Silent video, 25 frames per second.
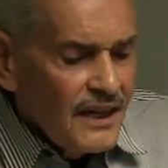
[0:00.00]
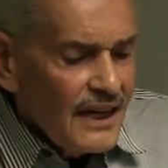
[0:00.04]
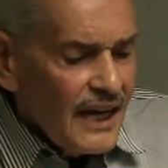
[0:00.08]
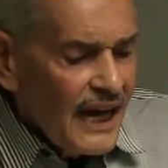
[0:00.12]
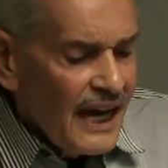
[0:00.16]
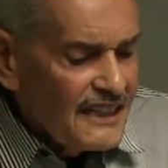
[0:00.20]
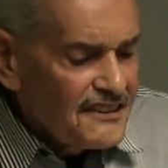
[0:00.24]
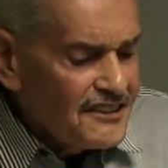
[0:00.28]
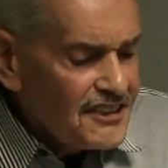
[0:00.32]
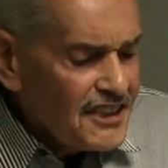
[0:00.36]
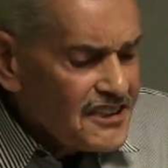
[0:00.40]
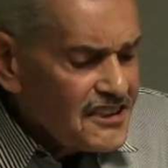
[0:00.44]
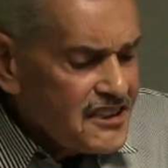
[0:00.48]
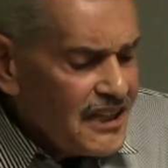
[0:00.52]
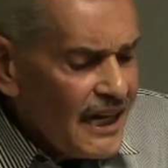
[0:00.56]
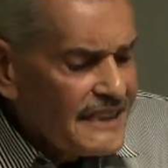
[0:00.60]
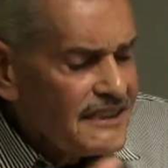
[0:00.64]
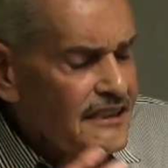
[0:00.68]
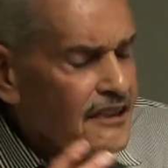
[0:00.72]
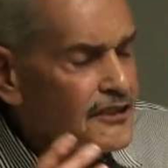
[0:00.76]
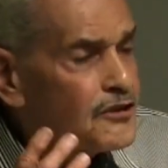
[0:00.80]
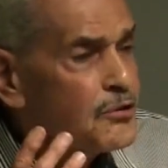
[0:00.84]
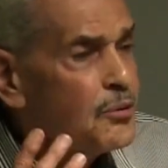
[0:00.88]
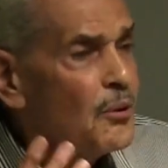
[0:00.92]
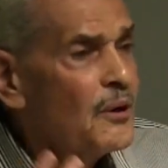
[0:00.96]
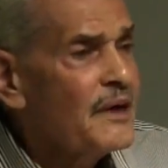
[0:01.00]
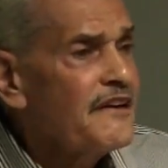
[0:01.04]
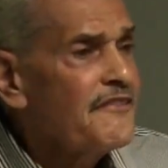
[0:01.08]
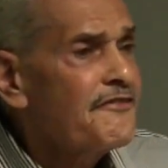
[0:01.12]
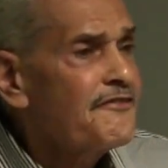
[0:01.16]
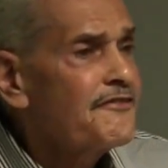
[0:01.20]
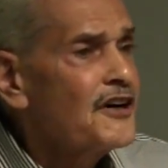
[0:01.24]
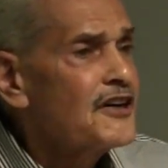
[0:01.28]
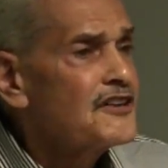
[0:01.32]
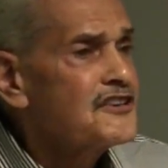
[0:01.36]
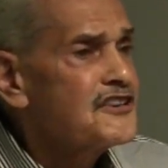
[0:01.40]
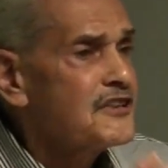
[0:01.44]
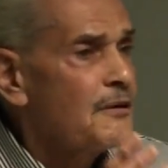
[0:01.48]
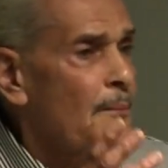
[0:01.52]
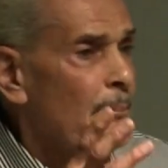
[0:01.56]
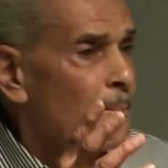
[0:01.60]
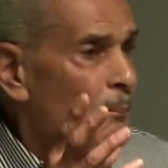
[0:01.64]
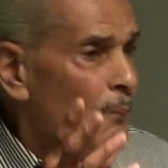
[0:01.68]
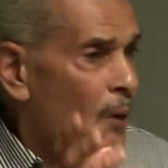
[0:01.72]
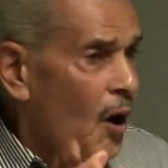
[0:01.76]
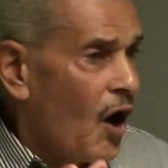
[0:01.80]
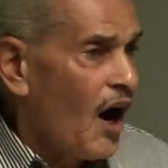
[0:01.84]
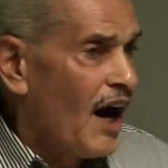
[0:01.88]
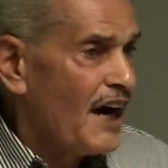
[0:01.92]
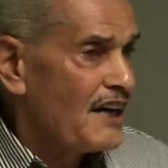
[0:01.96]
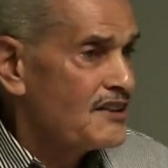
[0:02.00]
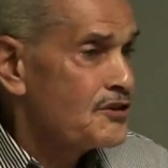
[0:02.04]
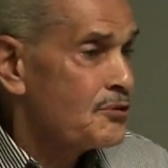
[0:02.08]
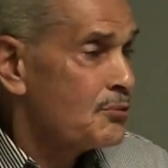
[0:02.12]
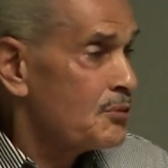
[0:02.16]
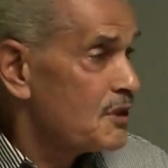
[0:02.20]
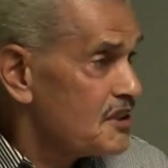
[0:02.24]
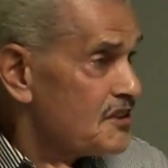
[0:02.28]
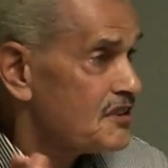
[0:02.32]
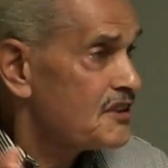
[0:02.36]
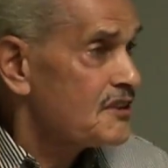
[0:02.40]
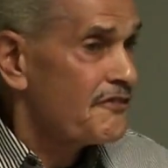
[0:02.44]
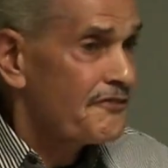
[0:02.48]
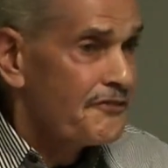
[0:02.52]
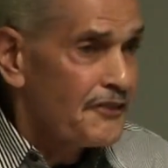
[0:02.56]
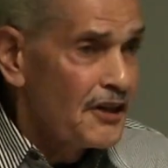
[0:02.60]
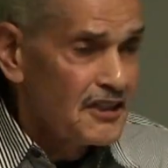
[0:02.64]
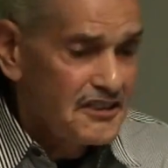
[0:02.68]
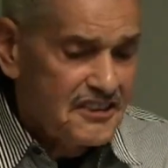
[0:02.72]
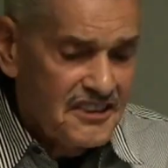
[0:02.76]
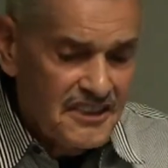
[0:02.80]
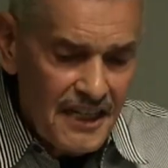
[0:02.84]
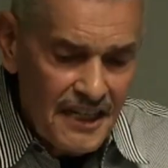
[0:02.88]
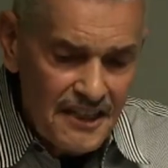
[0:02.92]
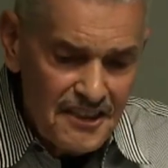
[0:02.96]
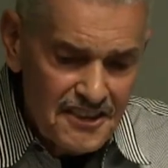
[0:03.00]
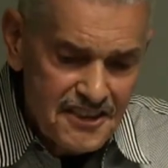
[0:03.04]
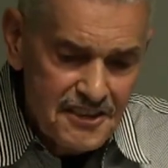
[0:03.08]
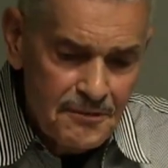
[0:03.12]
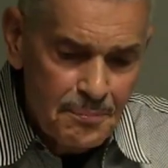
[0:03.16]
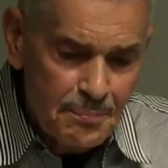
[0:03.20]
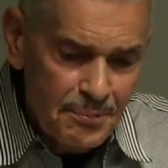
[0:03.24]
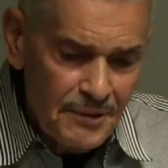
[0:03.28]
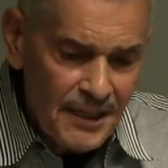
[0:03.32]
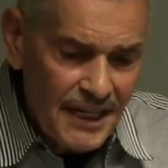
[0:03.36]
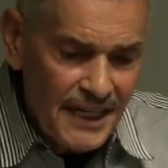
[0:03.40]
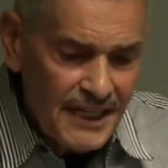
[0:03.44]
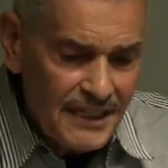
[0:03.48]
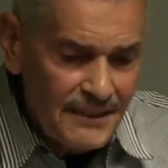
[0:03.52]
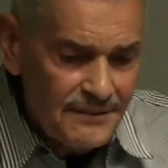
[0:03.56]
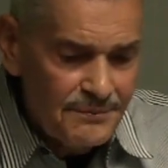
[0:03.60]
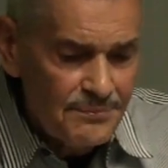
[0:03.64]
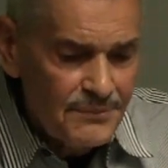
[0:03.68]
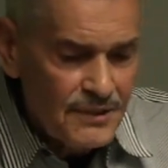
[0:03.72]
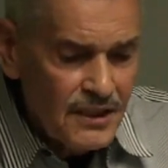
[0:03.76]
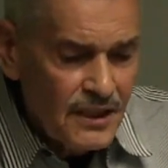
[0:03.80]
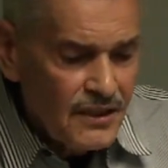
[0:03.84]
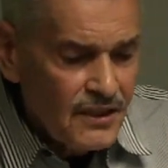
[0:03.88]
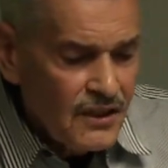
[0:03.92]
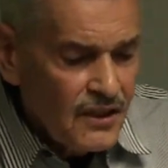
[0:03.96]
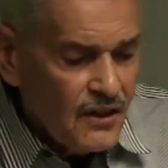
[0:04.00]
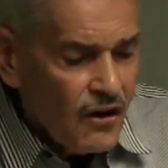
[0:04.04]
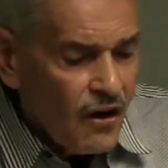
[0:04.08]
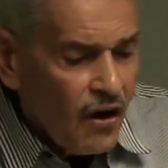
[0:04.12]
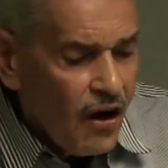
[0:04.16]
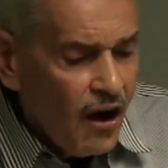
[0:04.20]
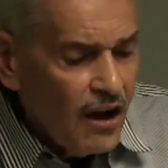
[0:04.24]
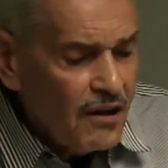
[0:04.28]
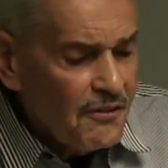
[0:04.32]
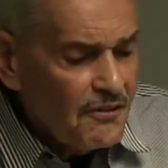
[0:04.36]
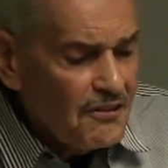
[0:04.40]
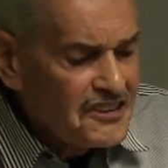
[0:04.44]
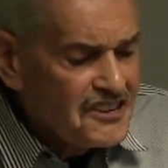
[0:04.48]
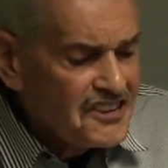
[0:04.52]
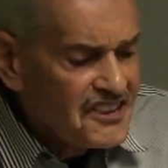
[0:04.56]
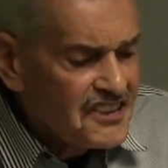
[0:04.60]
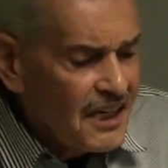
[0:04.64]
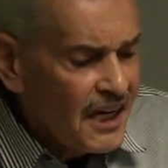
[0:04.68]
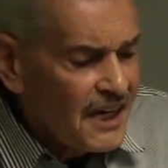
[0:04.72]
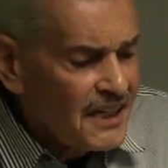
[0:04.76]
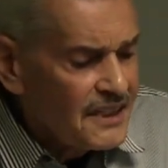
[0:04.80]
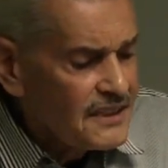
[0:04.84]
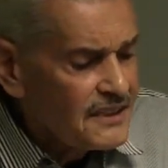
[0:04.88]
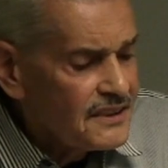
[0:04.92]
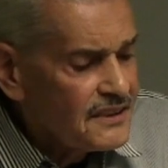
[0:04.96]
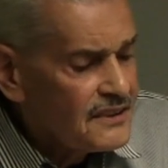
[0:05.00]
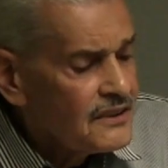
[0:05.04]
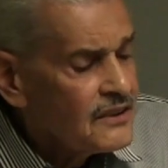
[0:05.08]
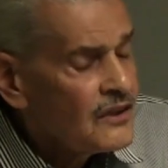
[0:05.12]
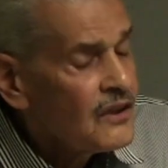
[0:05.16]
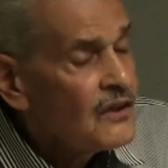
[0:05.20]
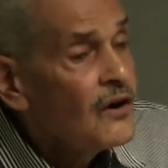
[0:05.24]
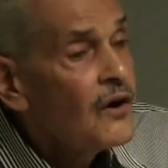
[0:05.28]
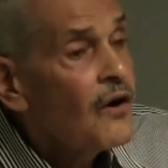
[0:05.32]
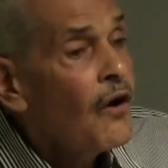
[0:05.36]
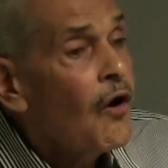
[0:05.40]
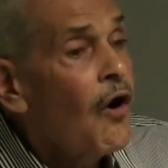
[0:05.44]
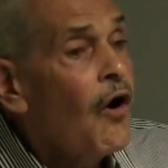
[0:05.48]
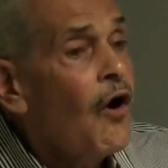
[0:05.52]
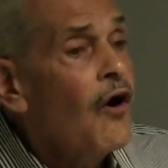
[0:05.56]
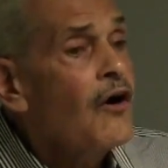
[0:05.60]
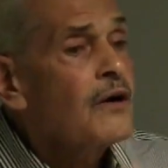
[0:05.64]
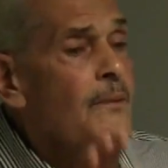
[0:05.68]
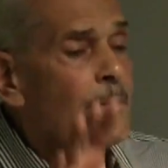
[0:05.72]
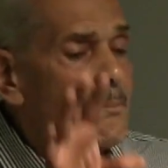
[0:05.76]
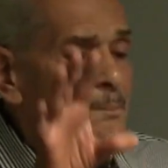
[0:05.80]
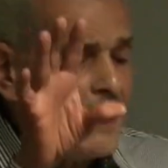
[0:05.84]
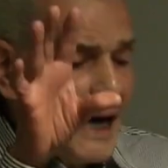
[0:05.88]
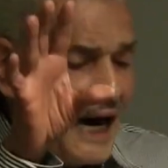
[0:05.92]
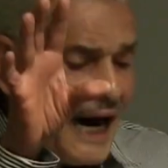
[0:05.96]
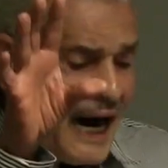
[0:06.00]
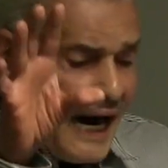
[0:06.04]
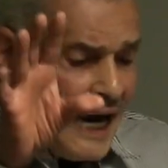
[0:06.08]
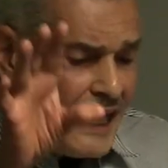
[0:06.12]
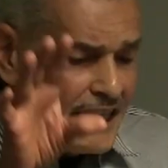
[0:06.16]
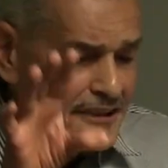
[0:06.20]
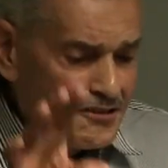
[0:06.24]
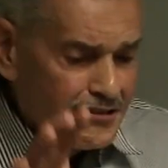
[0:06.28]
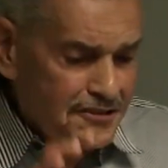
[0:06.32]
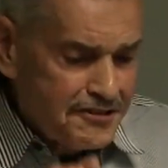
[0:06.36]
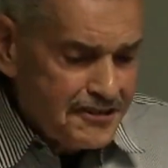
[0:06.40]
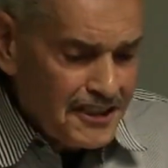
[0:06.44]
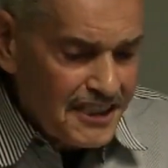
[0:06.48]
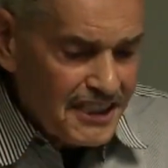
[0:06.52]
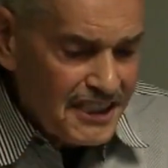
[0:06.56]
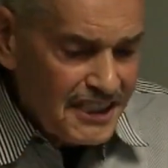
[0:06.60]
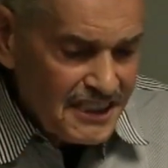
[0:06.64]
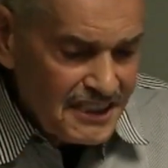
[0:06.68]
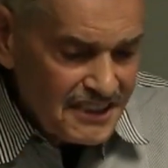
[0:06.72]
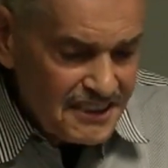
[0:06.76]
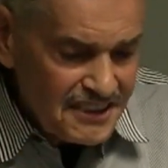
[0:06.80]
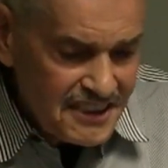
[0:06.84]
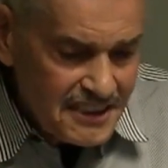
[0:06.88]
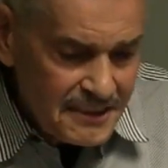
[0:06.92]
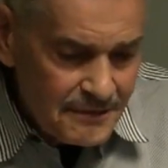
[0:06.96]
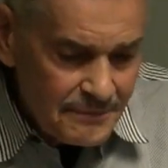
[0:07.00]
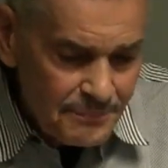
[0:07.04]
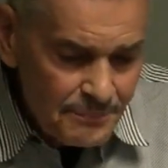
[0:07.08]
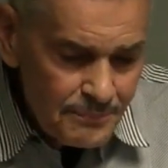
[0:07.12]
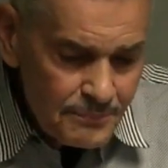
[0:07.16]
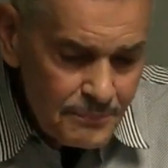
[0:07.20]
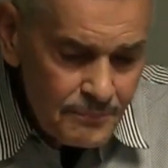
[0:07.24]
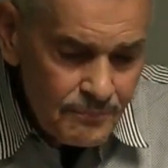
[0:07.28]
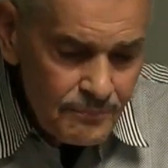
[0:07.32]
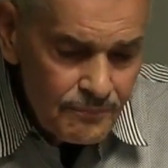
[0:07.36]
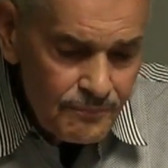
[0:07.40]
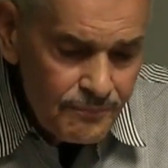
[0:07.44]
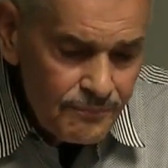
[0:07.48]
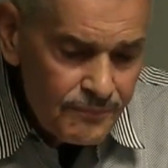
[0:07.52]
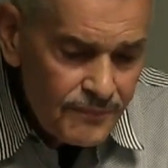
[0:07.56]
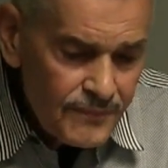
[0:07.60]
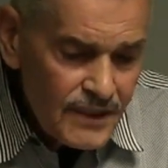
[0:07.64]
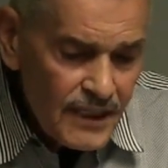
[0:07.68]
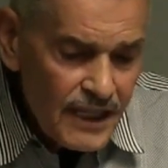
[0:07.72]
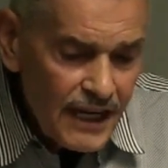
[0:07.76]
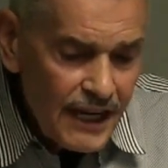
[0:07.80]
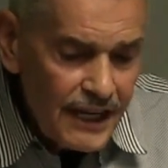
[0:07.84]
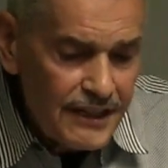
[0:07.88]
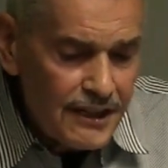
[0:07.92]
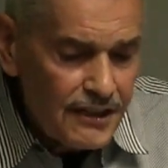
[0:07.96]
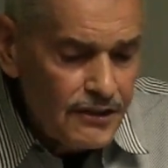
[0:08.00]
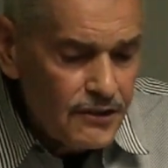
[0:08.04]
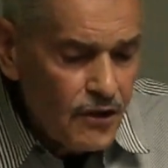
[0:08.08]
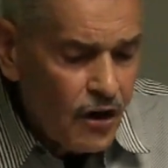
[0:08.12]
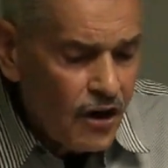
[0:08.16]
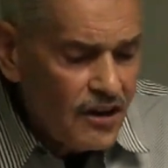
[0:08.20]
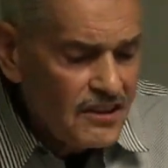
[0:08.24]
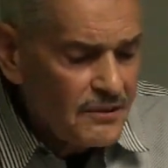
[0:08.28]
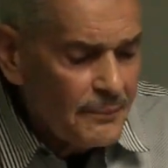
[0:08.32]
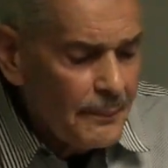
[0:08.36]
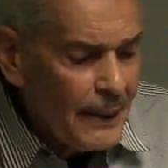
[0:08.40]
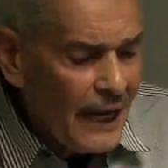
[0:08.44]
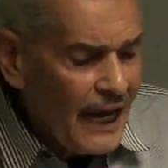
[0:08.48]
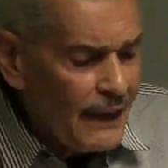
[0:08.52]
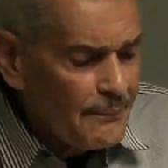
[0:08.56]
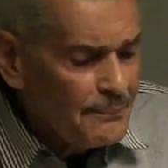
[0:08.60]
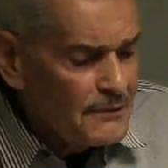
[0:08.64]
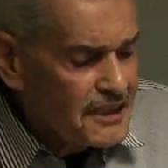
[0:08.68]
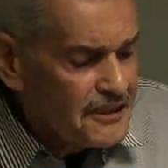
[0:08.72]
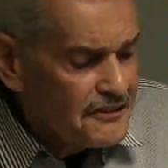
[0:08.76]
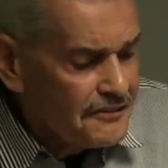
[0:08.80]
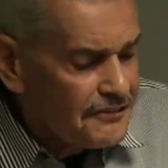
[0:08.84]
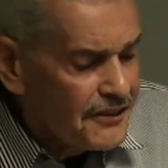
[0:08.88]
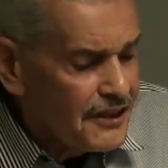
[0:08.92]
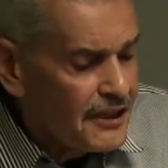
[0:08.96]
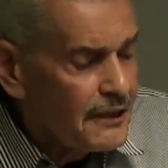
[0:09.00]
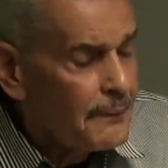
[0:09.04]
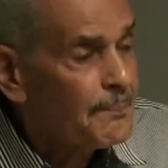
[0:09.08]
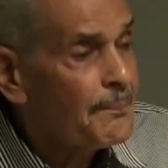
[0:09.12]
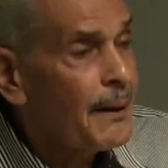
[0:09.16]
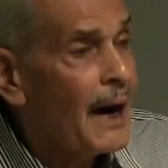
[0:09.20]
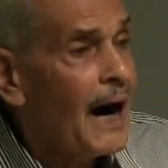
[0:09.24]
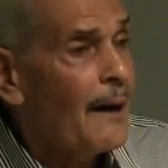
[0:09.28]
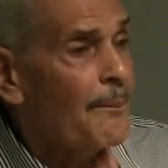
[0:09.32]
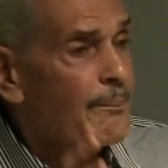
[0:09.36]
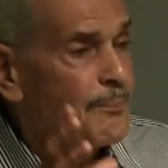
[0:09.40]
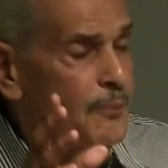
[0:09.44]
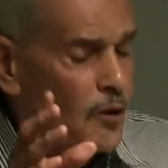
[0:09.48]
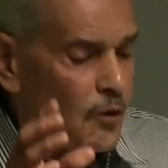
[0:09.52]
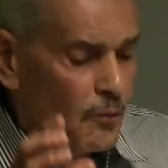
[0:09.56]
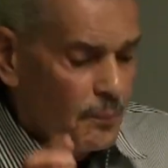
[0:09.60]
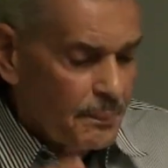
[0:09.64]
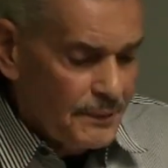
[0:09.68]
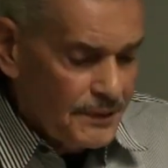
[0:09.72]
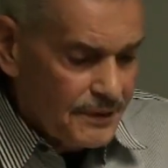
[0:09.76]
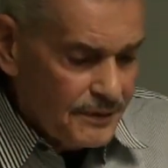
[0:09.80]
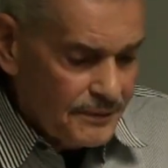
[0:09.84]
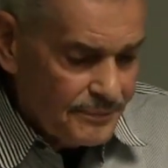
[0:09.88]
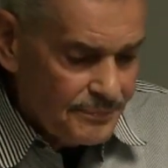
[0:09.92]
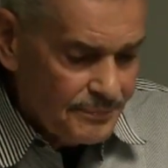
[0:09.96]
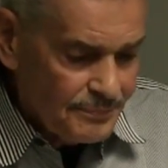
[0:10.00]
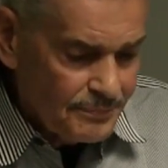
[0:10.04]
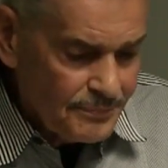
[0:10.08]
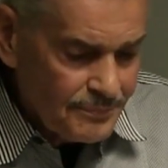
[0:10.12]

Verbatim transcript: And just like the 21st of March, which is the first day of spring, all of a sudden, all the pine trees in the northern hemisphere pop open,